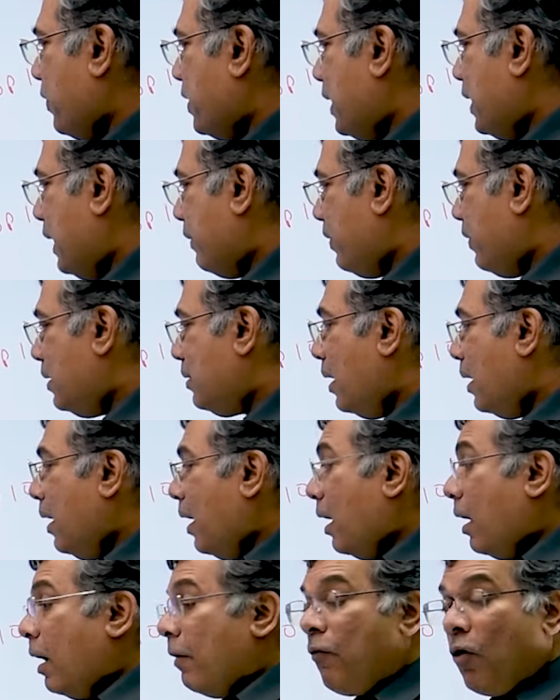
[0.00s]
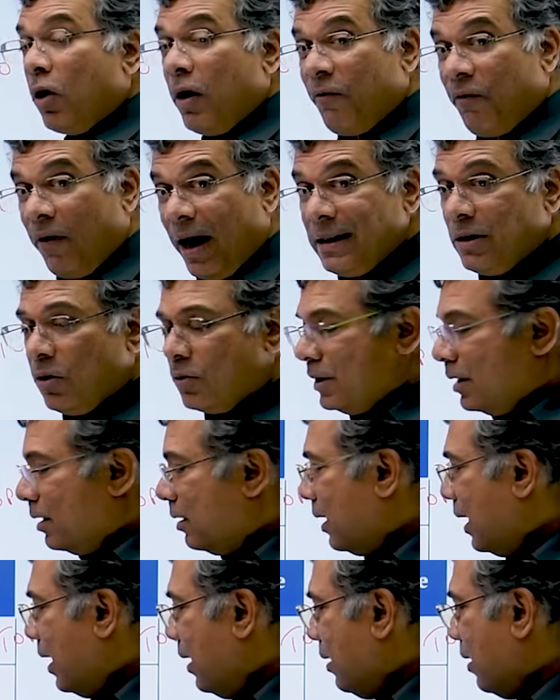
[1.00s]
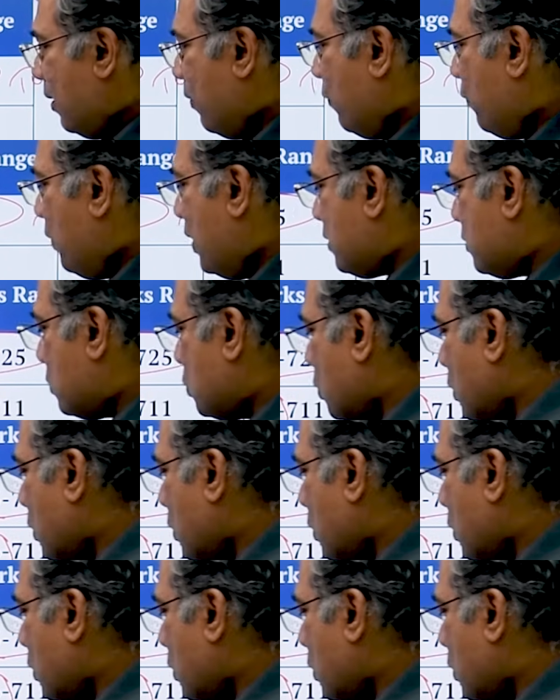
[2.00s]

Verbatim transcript: we're dealing with. For a 5000 rank, we are